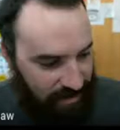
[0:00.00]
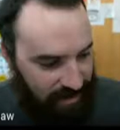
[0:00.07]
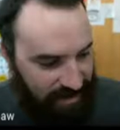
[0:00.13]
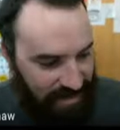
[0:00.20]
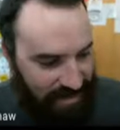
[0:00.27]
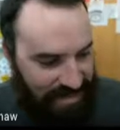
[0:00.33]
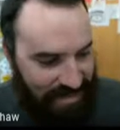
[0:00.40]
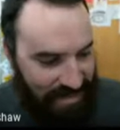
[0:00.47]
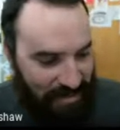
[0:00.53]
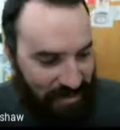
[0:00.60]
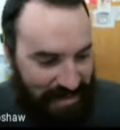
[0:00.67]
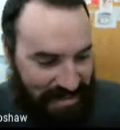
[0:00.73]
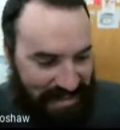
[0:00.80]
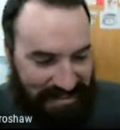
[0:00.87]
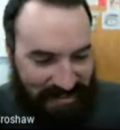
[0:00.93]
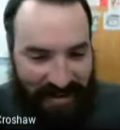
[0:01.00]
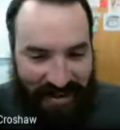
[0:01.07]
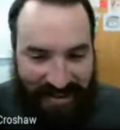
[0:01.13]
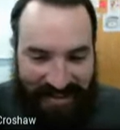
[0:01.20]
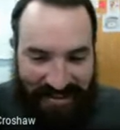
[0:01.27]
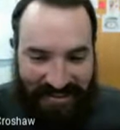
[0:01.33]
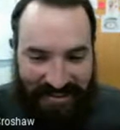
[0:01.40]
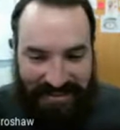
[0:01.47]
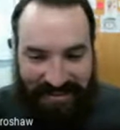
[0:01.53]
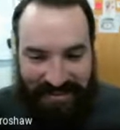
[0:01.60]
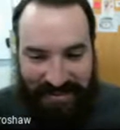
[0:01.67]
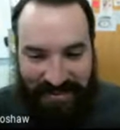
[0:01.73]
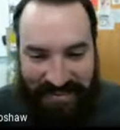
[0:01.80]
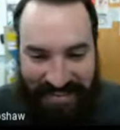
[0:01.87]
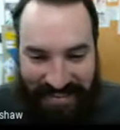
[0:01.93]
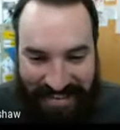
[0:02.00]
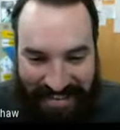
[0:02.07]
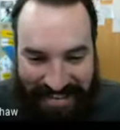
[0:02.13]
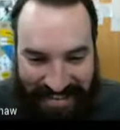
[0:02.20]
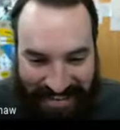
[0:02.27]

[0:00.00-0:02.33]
Says who? This is very useful.